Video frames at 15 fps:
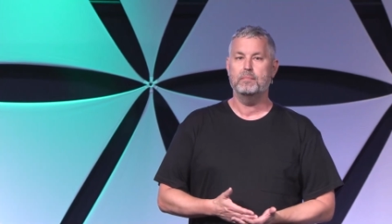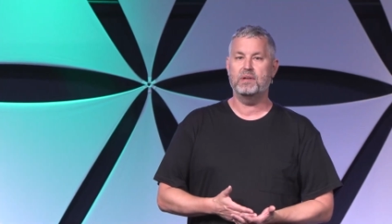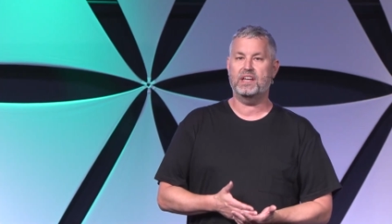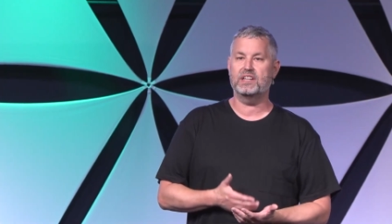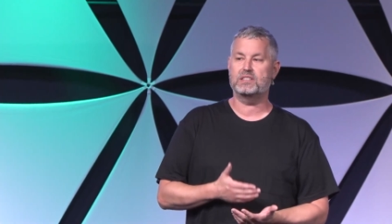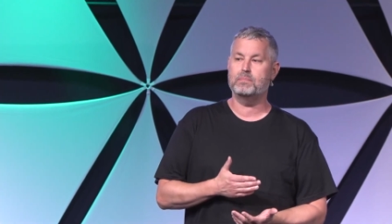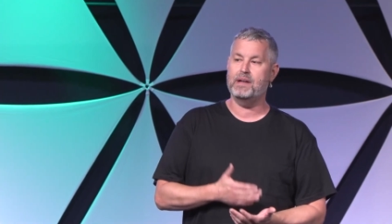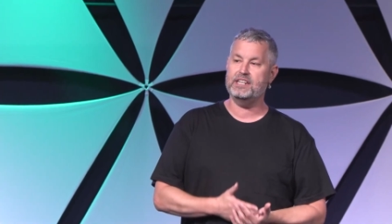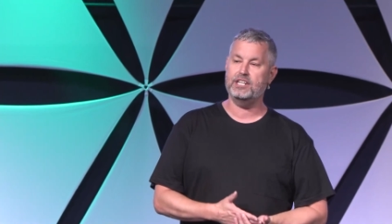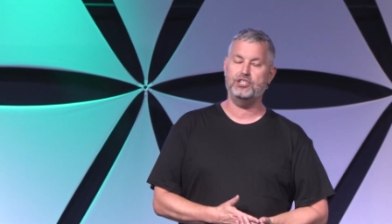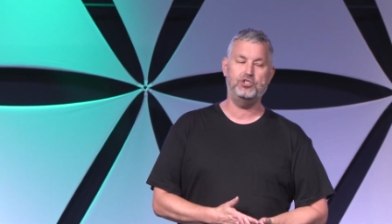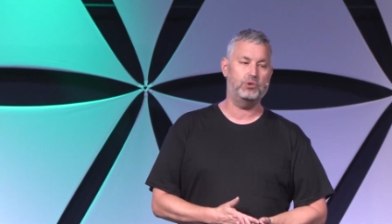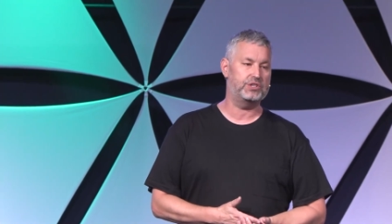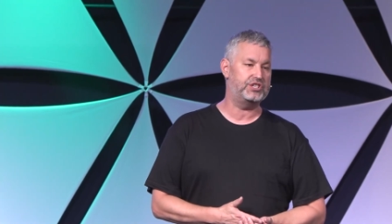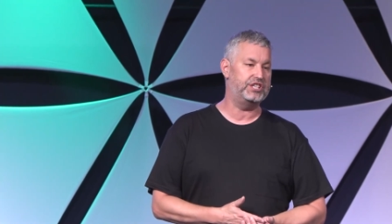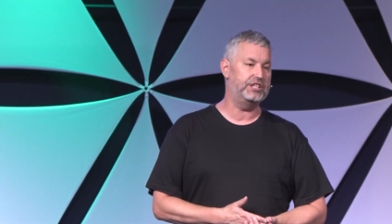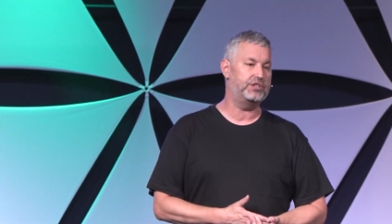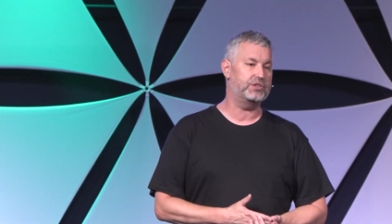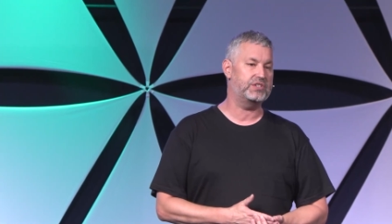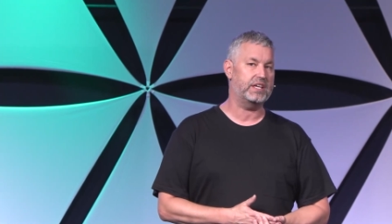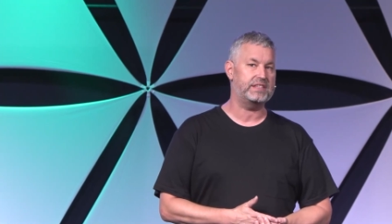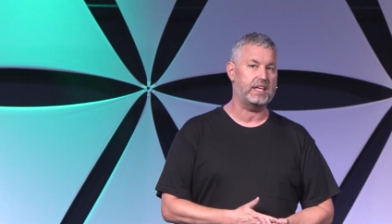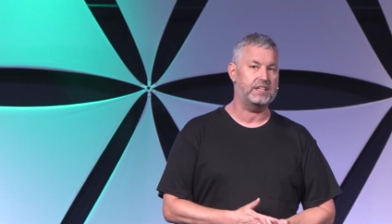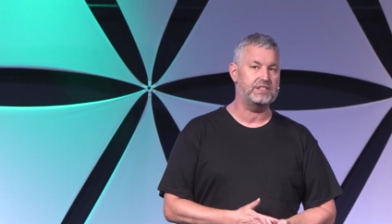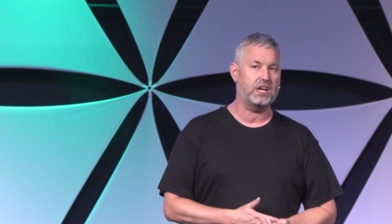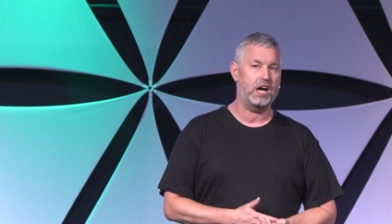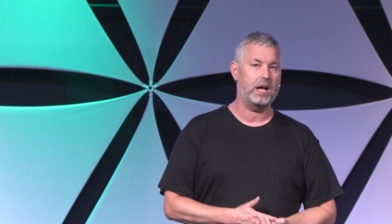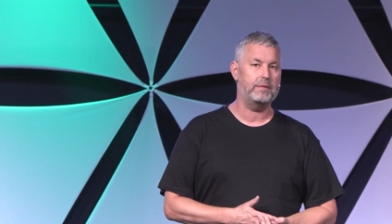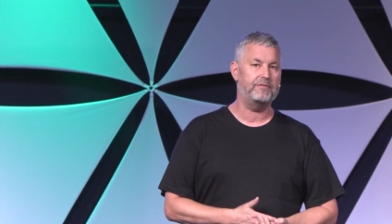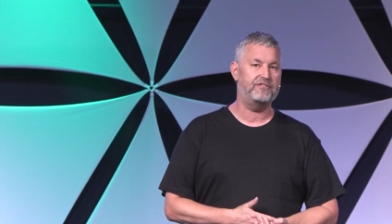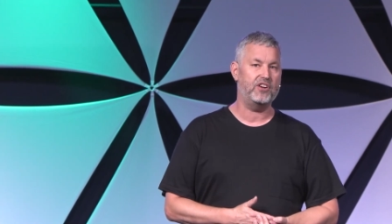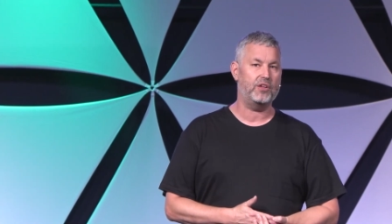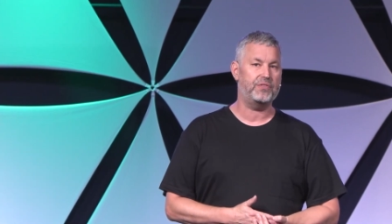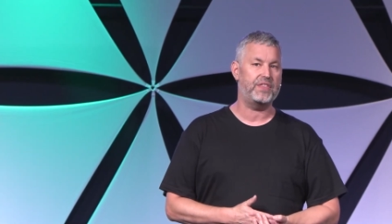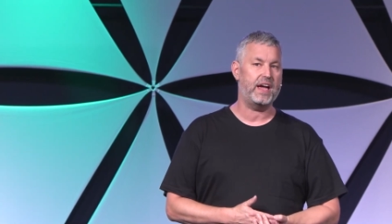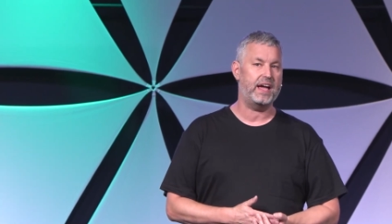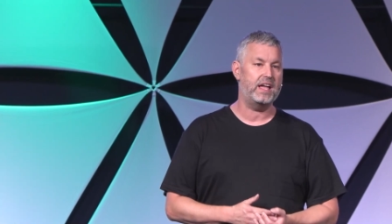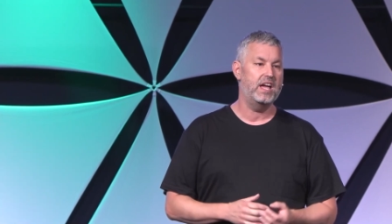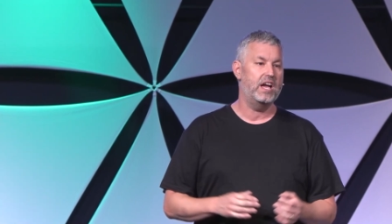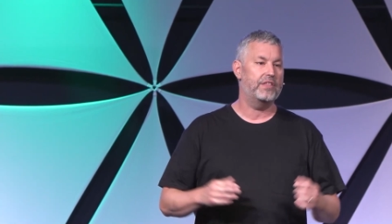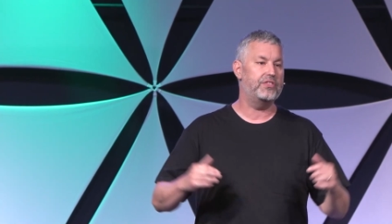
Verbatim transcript: because many Jewish teachers at that time felt that